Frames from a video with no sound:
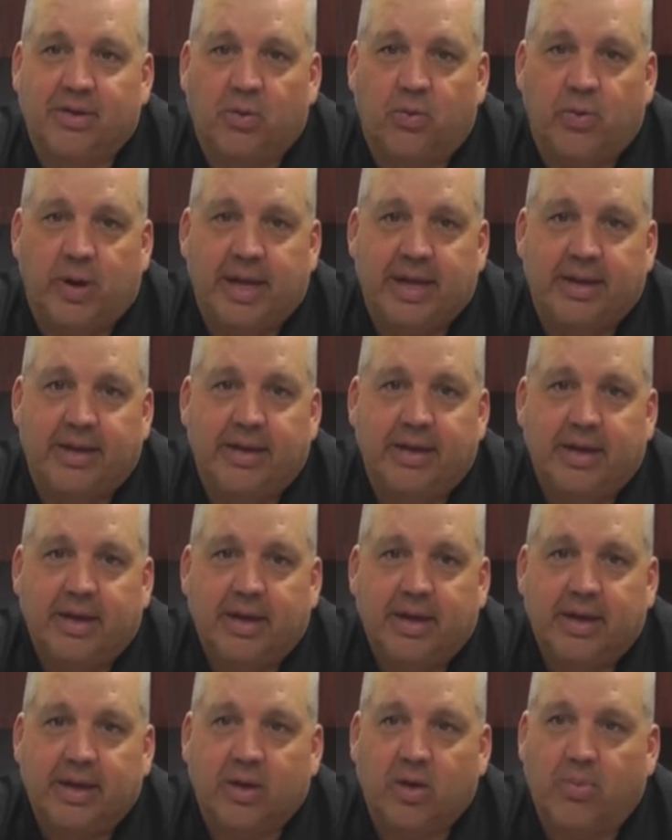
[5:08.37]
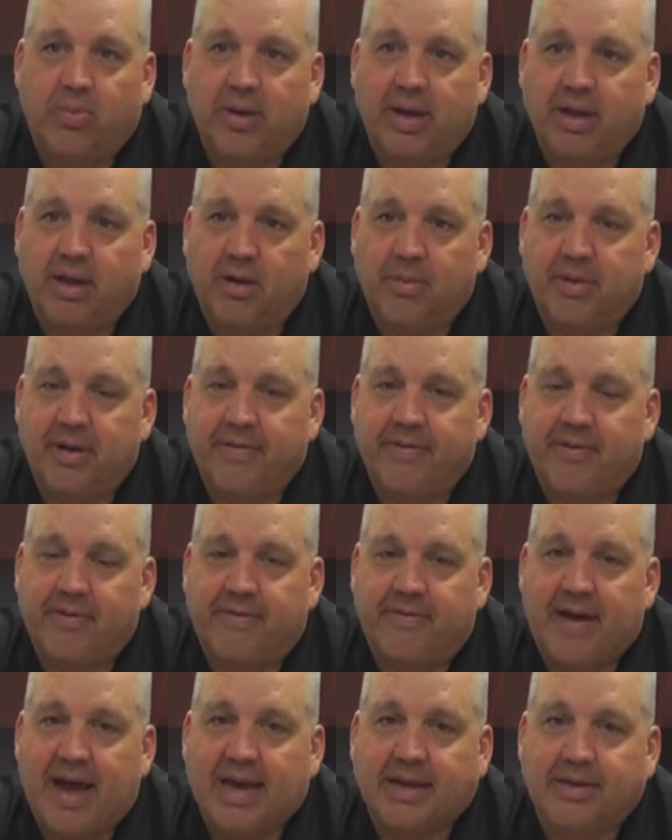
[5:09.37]
The wind, played a little bit of a
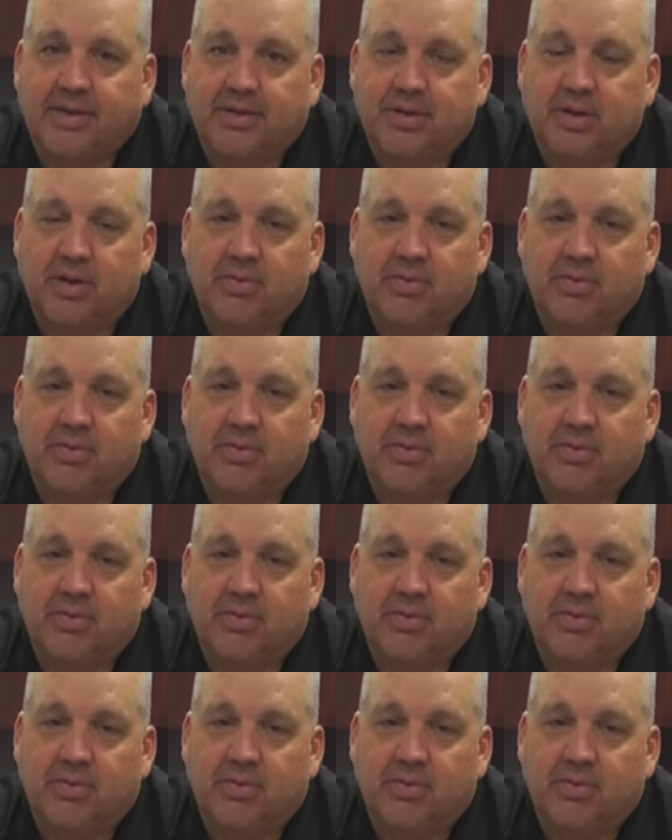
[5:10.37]
factor.